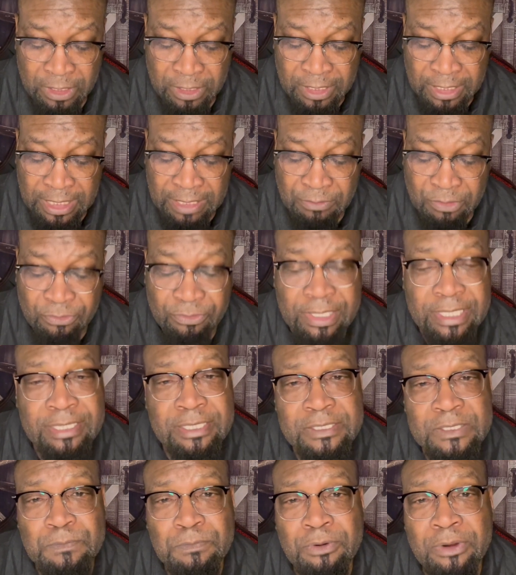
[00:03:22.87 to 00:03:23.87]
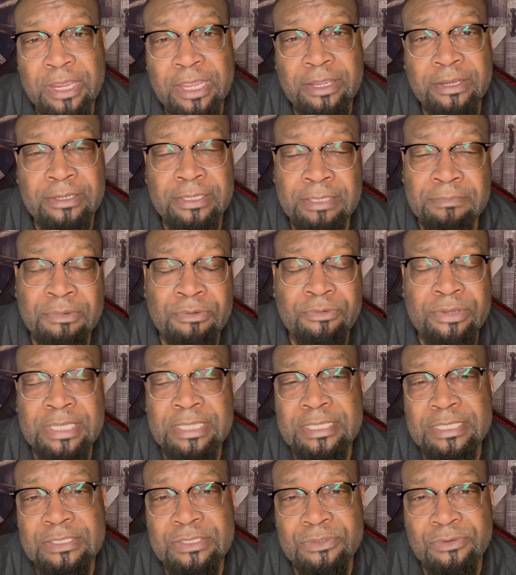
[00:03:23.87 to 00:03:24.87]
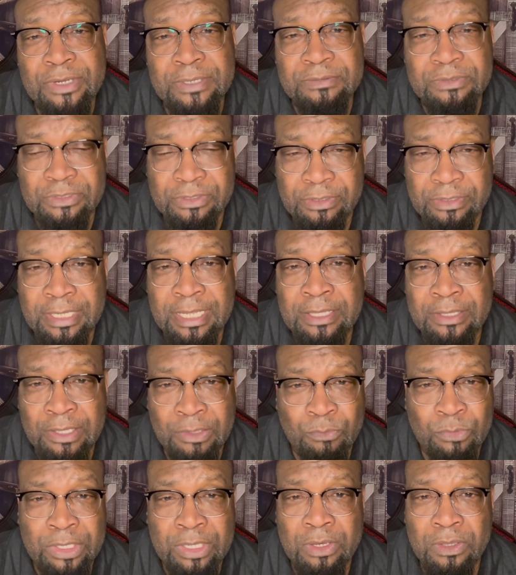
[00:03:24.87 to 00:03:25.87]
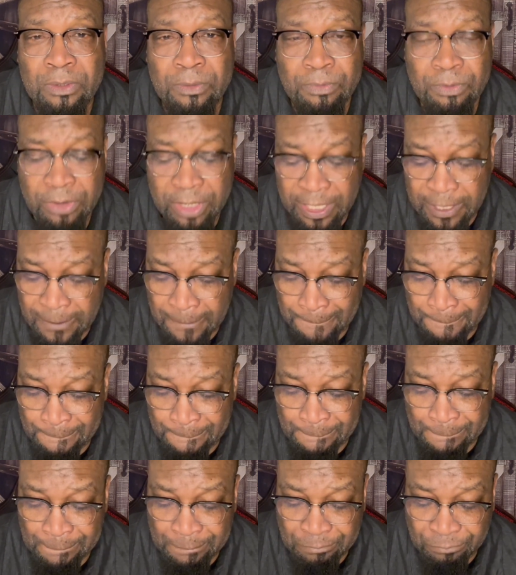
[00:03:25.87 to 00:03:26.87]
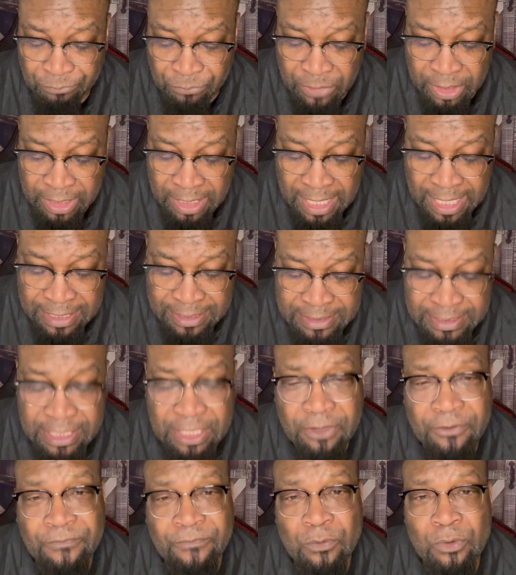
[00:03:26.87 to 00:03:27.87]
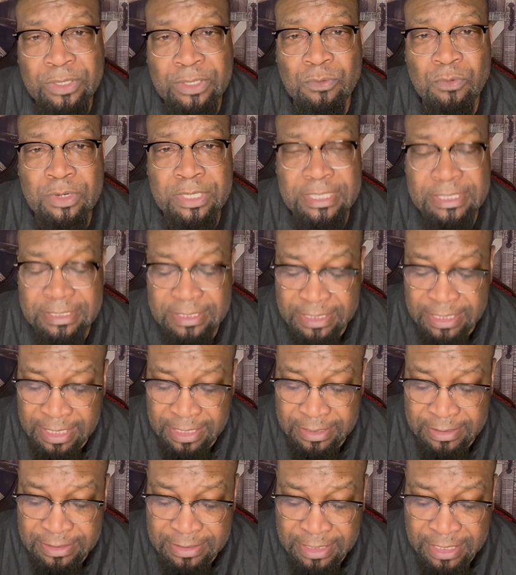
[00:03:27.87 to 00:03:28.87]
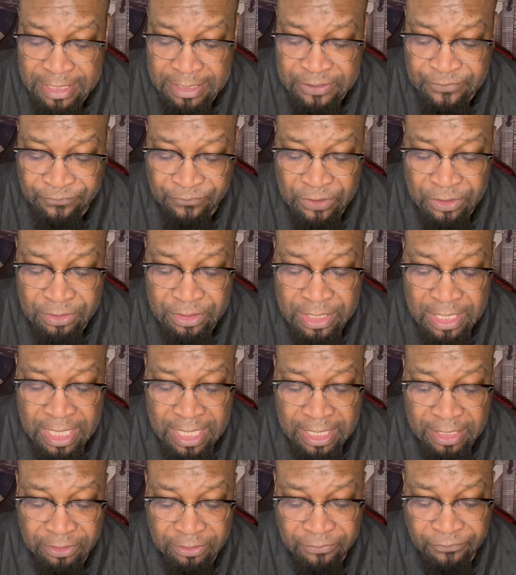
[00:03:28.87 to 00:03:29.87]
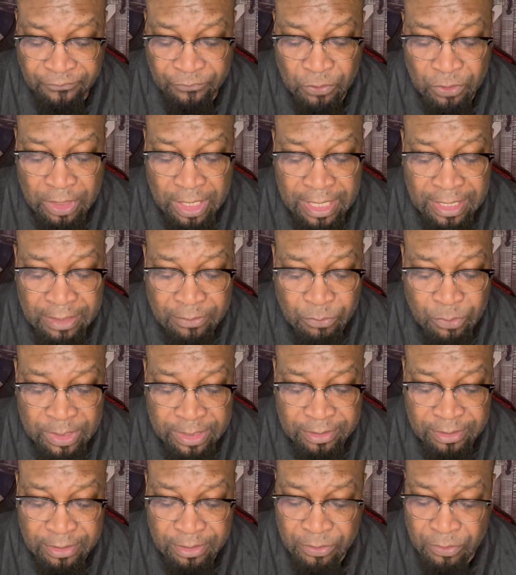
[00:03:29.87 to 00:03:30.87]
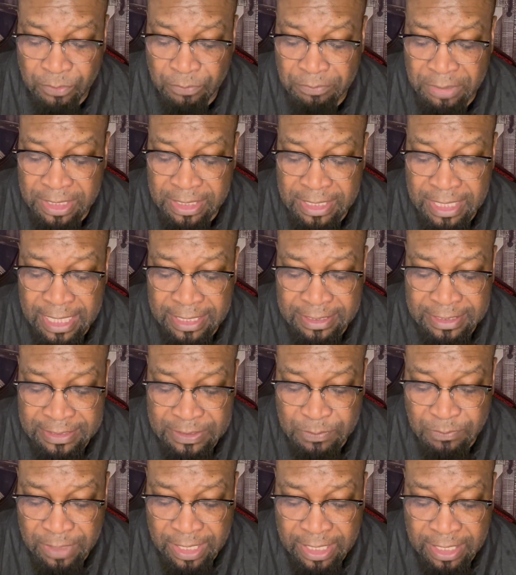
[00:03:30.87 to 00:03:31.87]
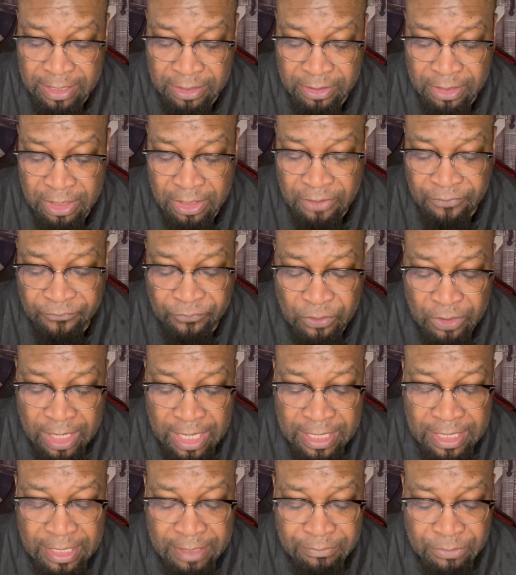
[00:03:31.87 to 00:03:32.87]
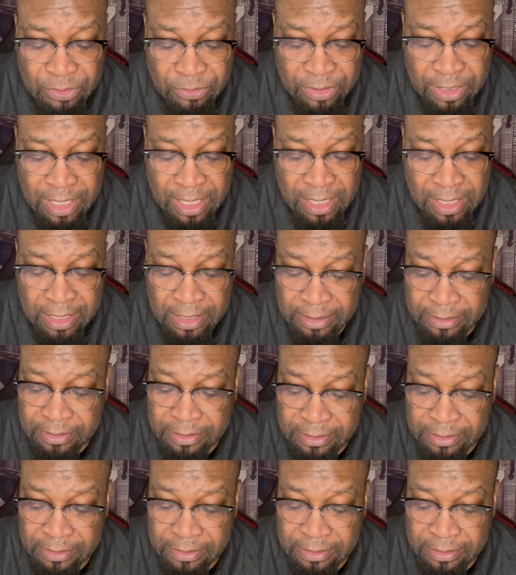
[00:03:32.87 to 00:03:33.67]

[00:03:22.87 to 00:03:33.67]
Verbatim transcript: let me read this prayer let me read this scripture and then we're gonna pray isaiah 41 and 10 says fear not for i am with you be not dismayed for i am your god